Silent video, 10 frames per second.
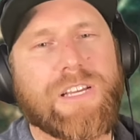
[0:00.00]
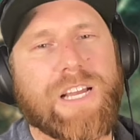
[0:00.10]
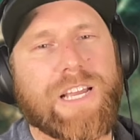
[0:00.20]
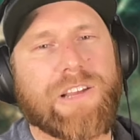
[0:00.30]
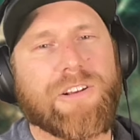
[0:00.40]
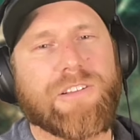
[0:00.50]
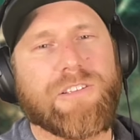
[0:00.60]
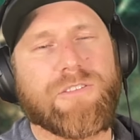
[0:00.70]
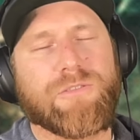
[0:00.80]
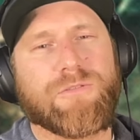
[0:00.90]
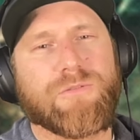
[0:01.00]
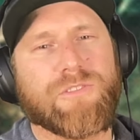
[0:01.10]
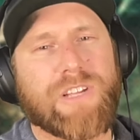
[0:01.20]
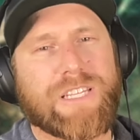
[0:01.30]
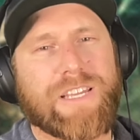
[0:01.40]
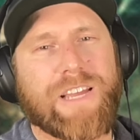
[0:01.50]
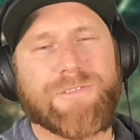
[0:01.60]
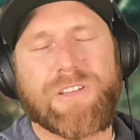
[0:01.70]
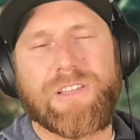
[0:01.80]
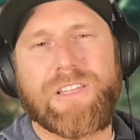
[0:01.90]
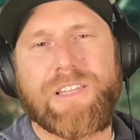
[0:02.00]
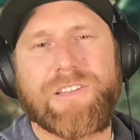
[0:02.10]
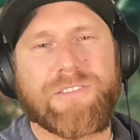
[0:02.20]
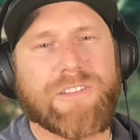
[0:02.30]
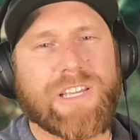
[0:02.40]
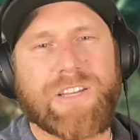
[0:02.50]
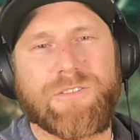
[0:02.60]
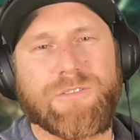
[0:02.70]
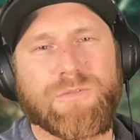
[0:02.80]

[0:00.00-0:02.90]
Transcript: I guarantee you tools like Daft can easily handle your